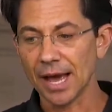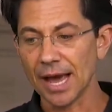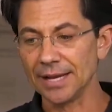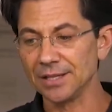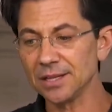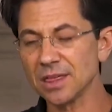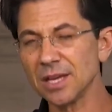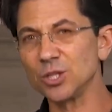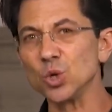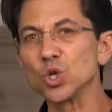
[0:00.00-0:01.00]
and did the
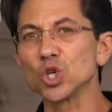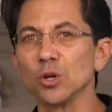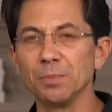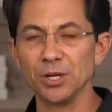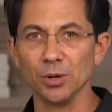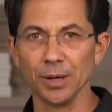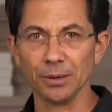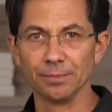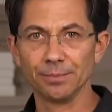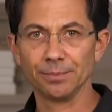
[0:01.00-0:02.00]
things you should be doing
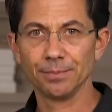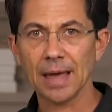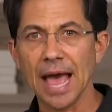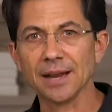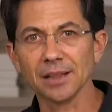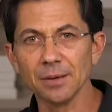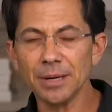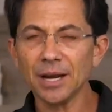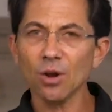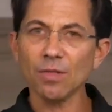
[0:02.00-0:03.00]
and
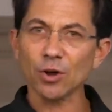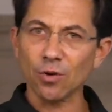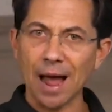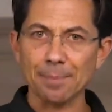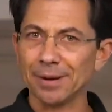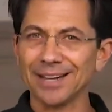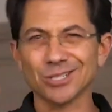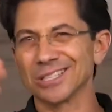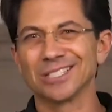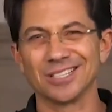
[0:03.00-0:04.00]
eliminated all the crap? And I
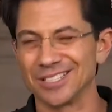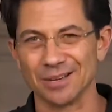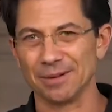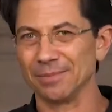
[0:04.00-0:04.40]
just listed some.